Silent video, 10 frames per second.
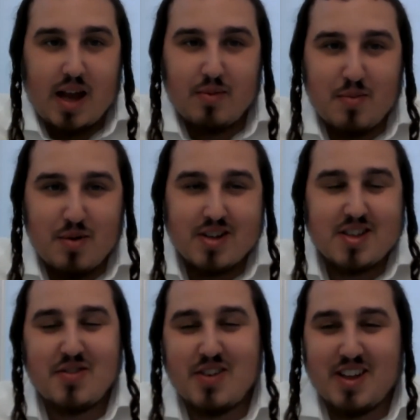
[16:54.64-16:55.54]
And we put his
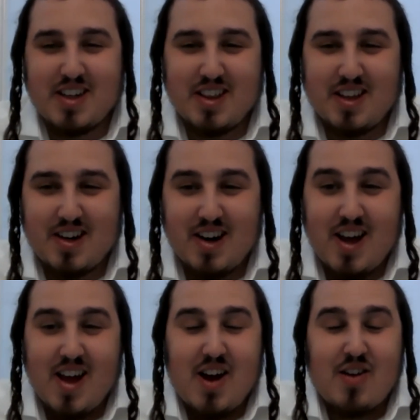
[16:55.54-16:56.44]
tefillin in there.
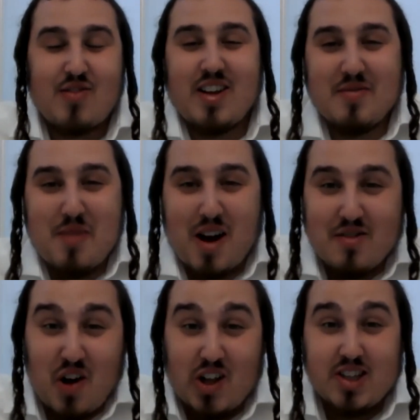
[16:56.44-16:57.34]
A friend of mine
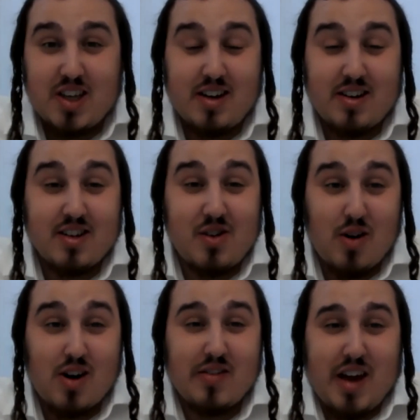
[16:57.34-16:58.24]
volunteered to
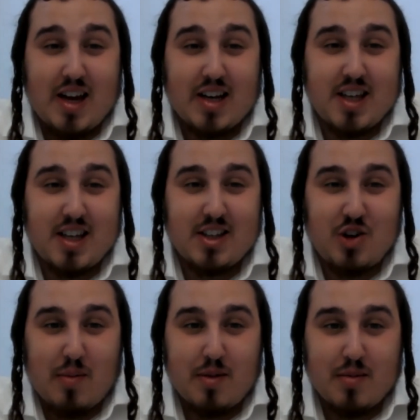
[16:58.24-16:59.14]
go to Afghanistan to
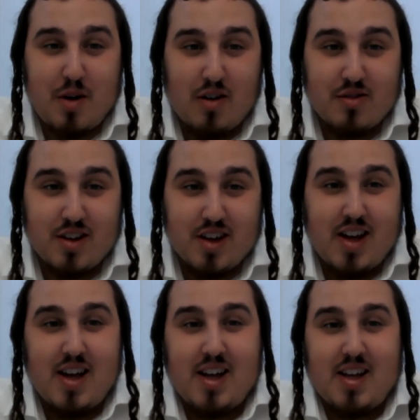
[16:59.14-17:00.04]
drop them off,
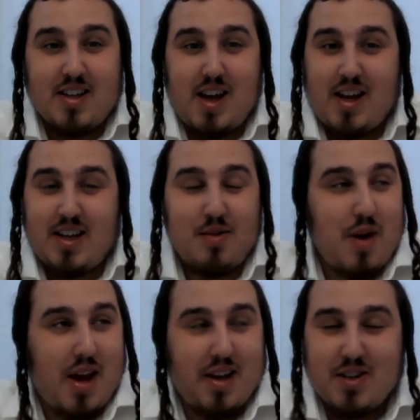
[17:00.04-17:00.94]
and he
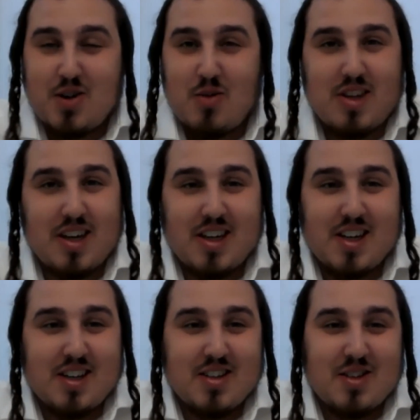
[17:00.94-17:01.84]
paid his own
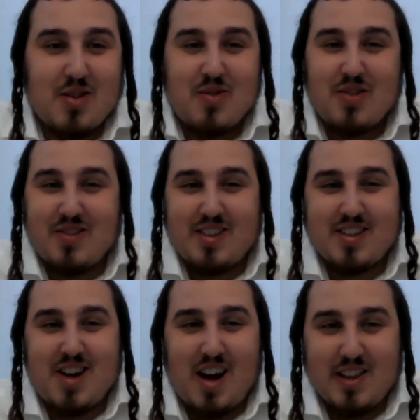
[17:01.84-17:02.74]
ticket. So
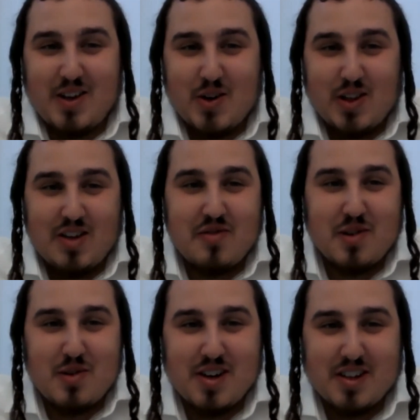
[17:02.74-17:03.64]
this guy literally
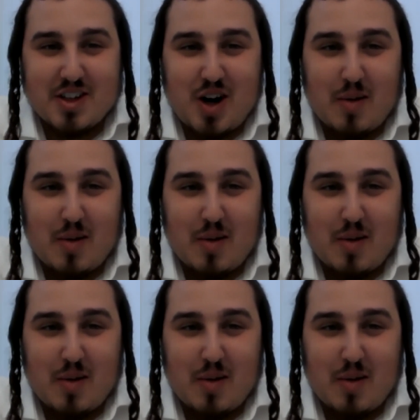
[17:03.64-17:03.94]
flew there to